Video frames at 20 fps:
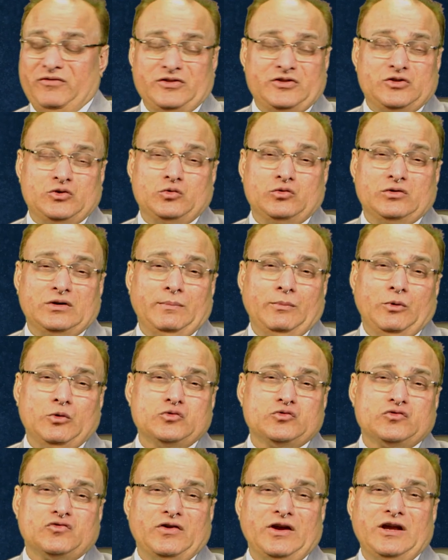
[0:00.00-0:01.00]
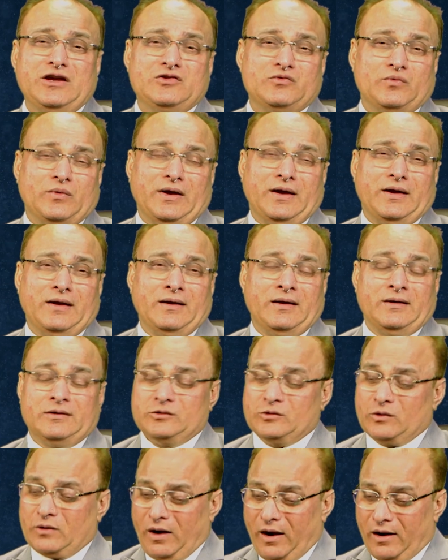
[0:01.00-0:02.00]
with you in a most strange way.
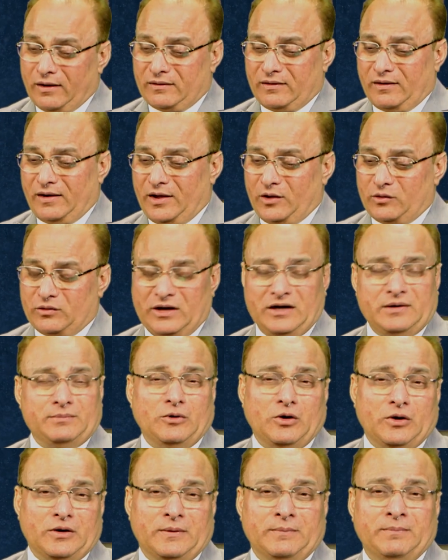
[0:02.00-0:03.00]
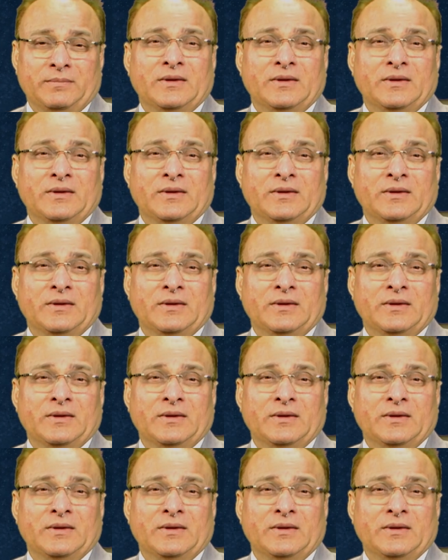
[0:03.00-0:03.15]
You can't rely on anybody.